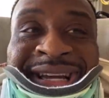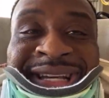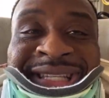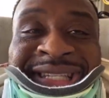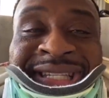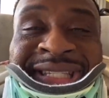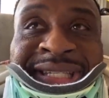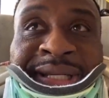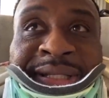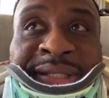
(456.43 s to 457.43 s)
and
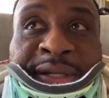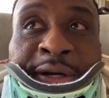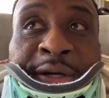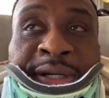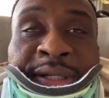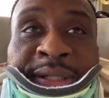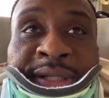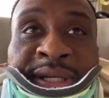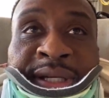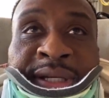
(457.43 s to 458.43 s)
C6 are
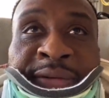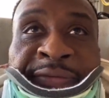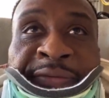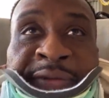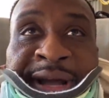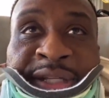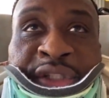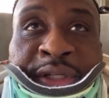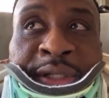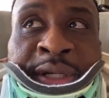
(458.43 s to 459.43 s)
indeed
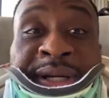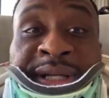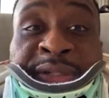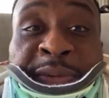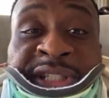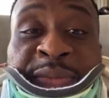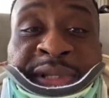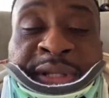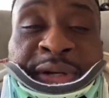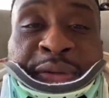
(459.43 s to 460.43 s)
fractured, not
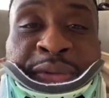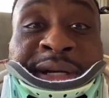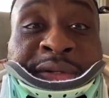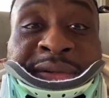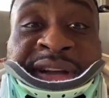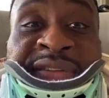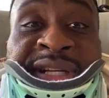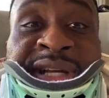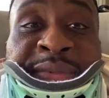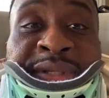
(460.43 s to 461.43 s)
displacement though. I don't have any
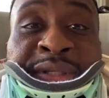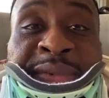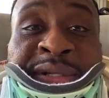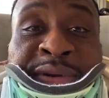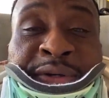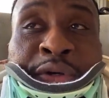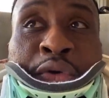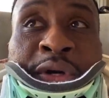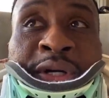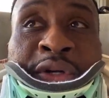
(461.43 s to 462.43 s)
damage to my spinal
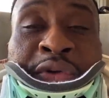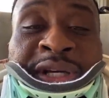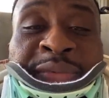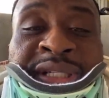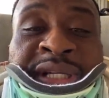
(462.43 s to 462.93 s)
cord, no ligament